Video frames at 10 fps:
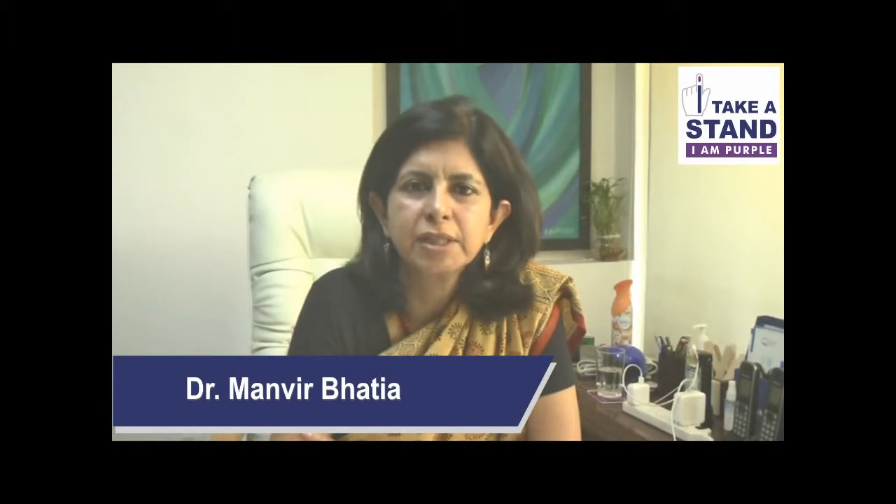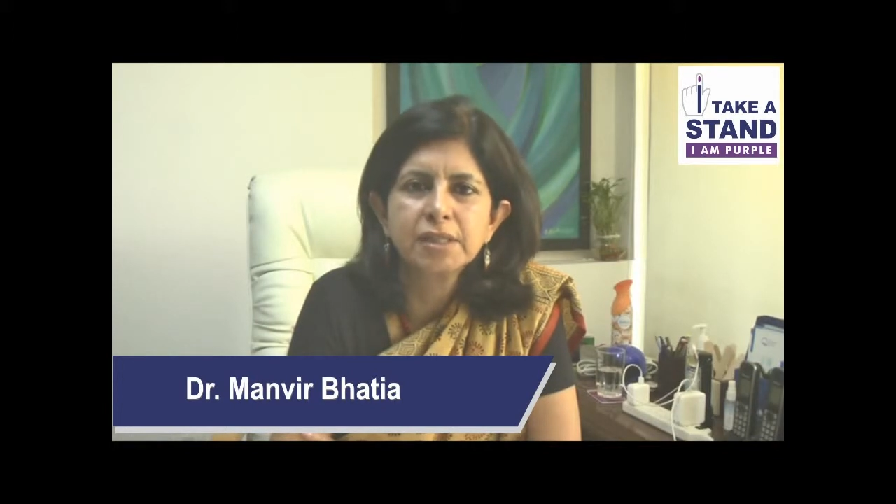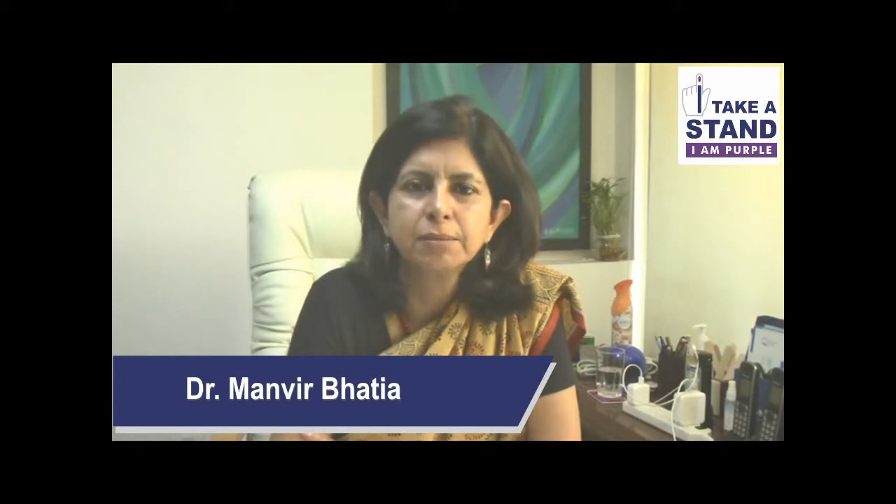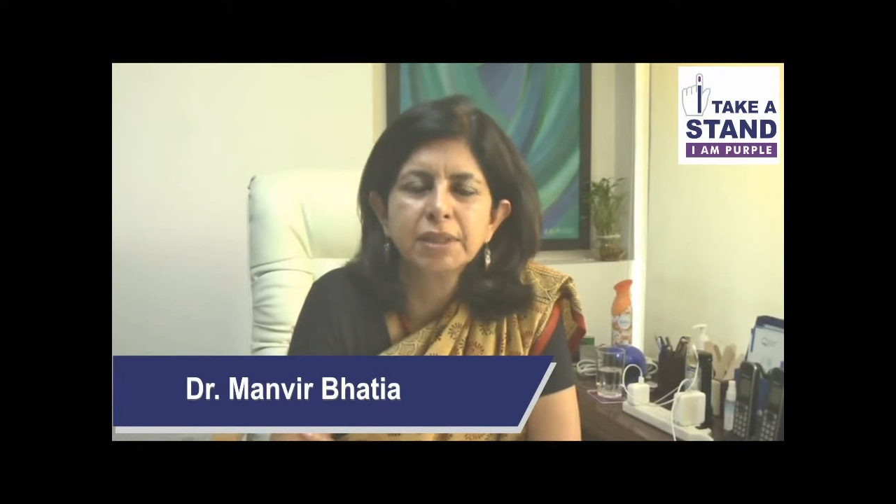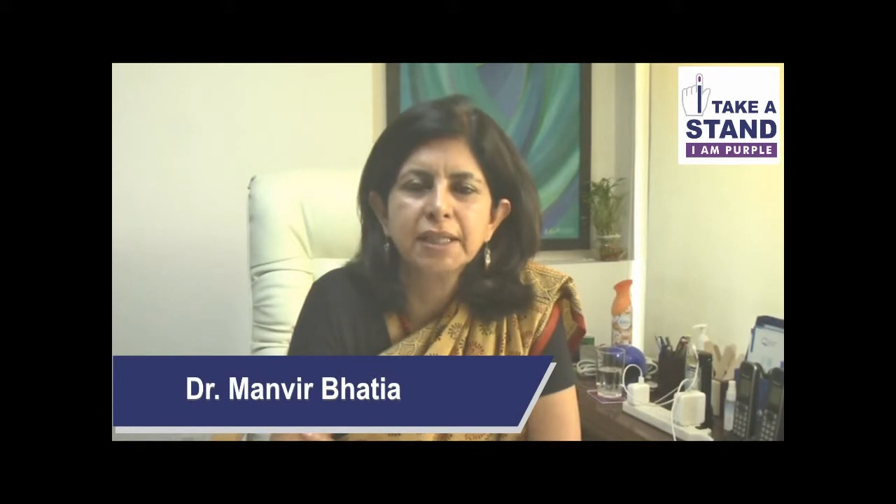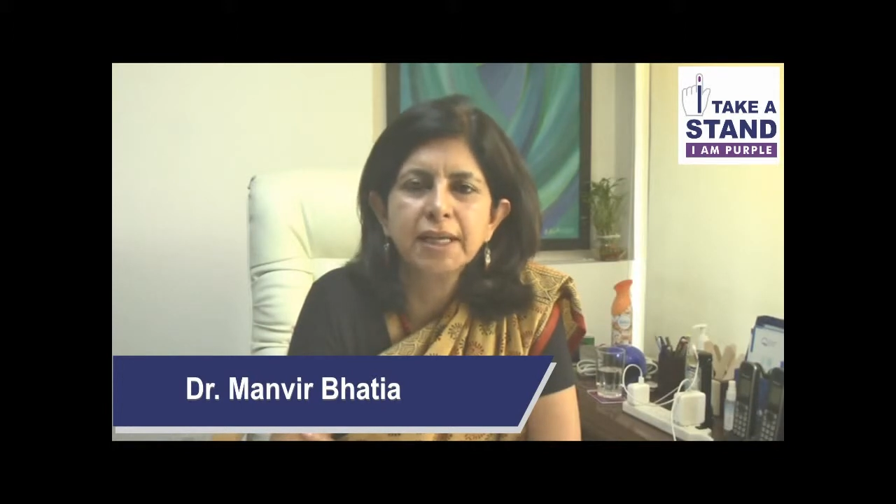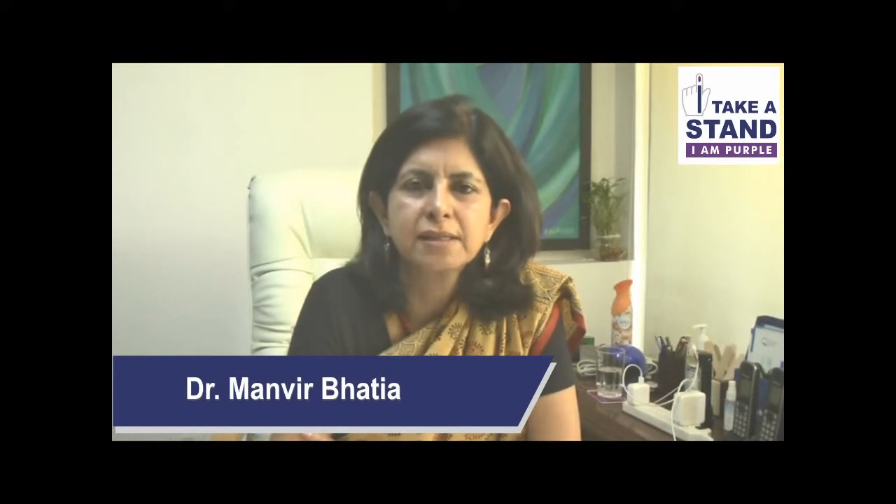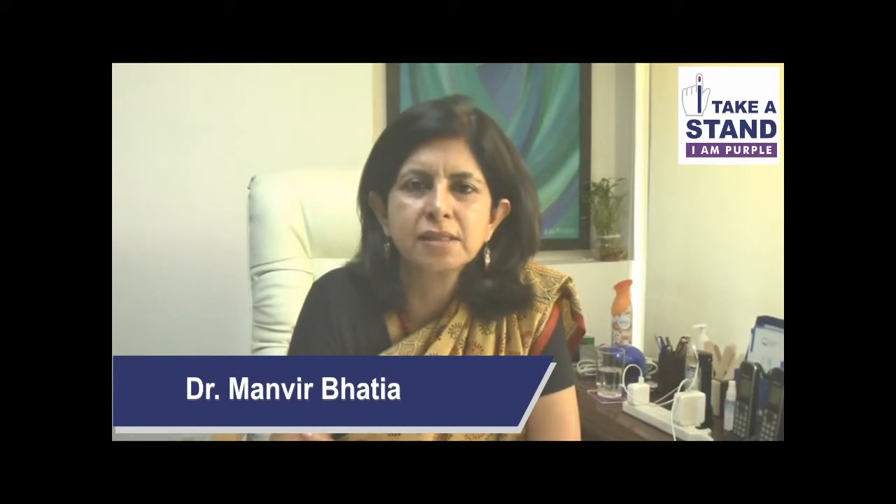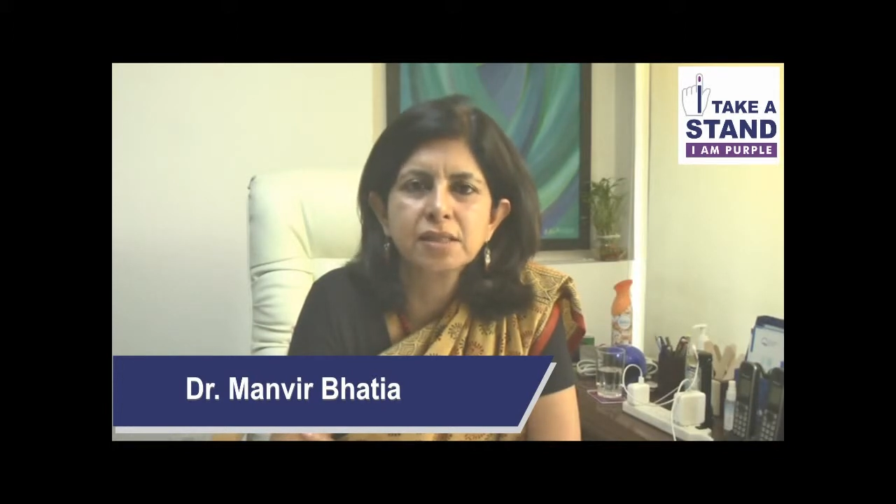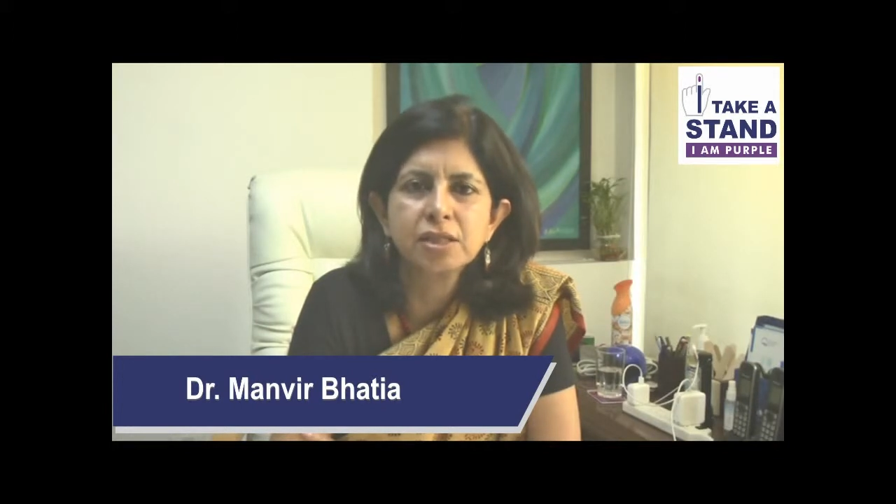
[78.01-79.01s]
when somebody
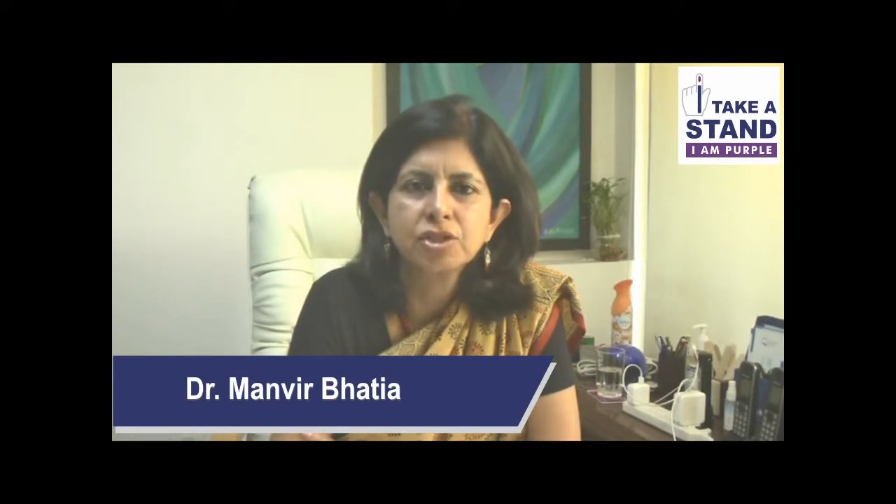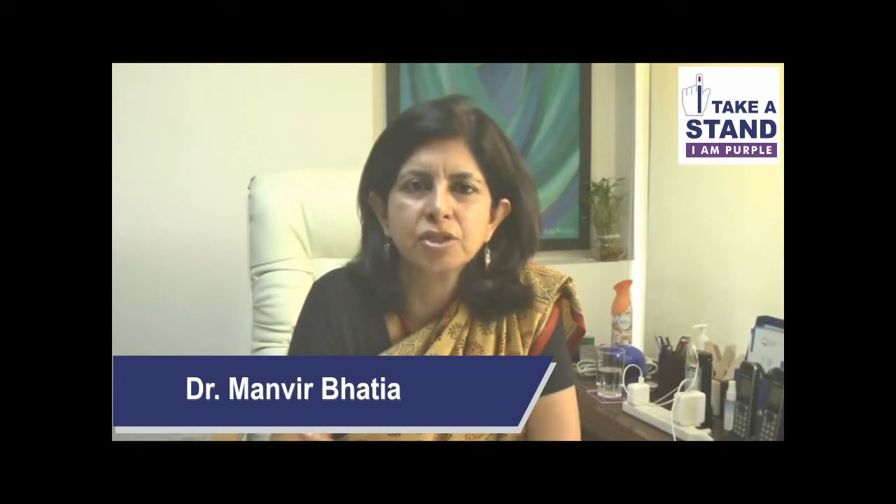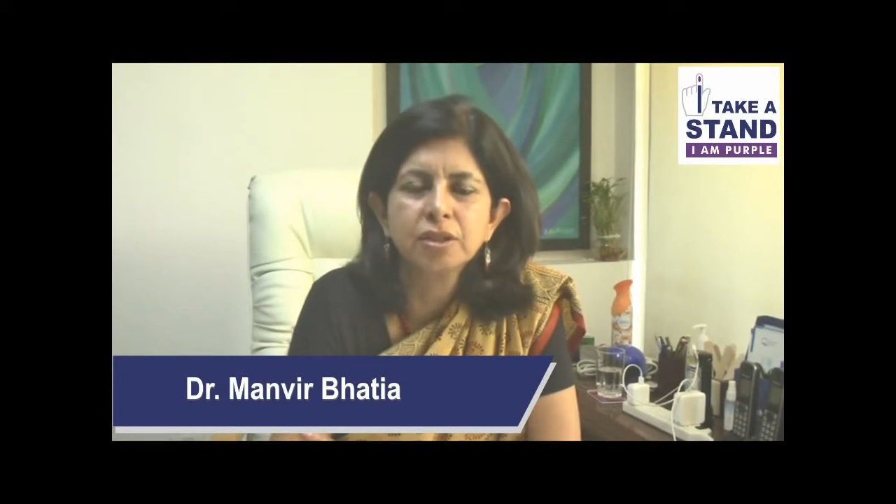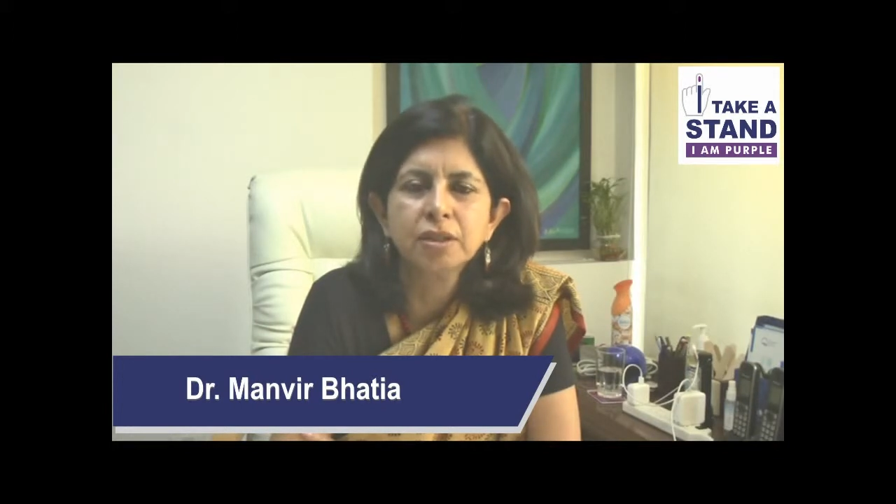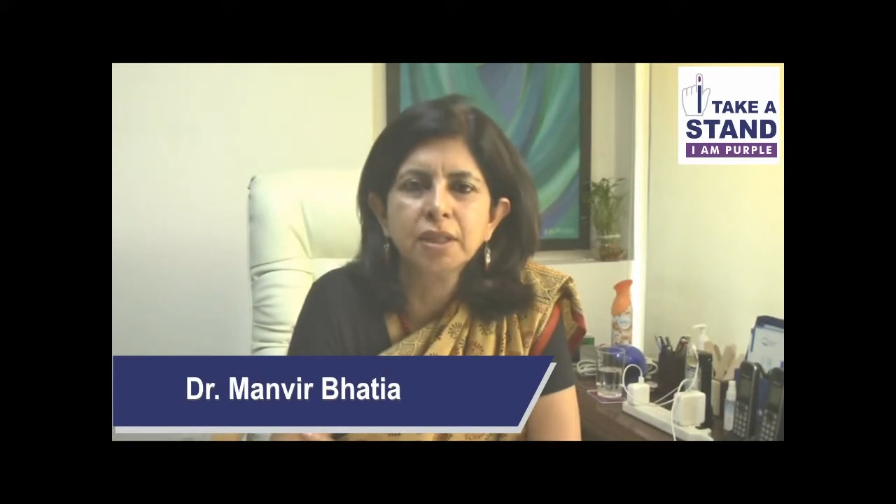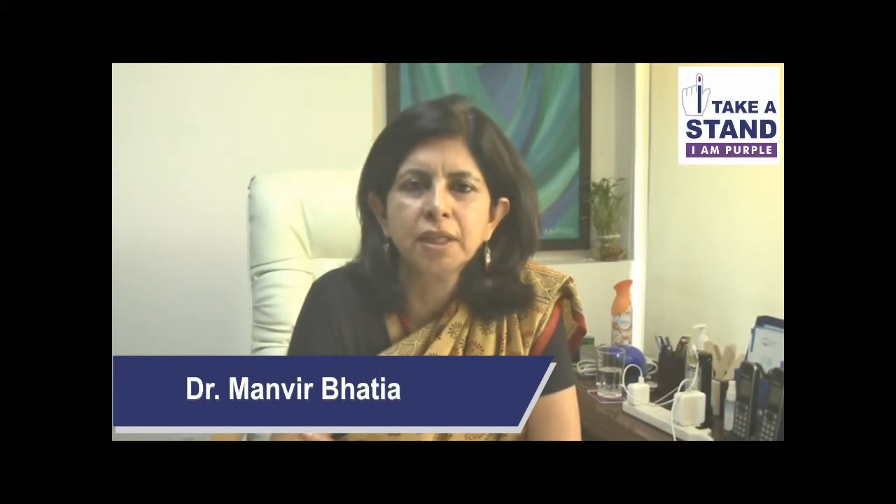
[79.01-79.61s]
has a seizure,